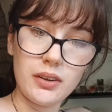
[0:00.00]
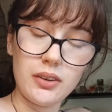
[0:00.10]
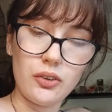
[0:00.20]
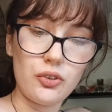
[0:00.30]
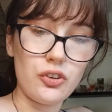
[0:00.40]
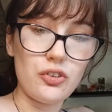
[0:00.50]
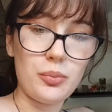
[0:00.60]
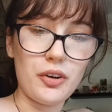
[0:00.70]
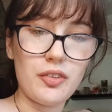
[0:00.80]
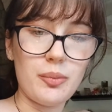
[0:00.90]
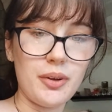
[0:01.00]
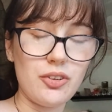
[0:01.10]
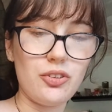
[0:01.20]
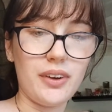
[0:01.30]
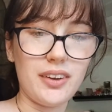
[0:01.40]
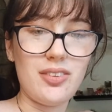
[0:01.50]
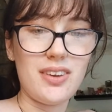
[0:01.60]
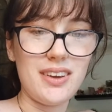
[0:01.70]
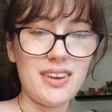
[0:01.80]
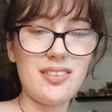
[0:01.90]
You'll change your profile picture so I can see
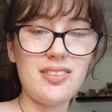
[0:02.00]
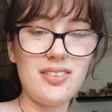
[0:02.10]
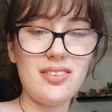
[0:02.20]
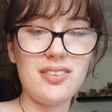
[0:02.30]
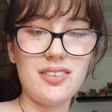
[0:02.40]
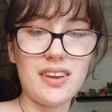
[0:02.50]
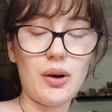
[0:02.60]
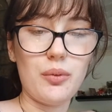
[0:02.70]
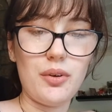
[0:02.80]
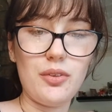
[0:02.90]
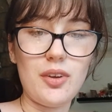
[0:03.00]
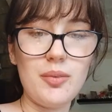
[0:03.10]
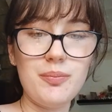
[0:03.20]
it. Yes, I want to see.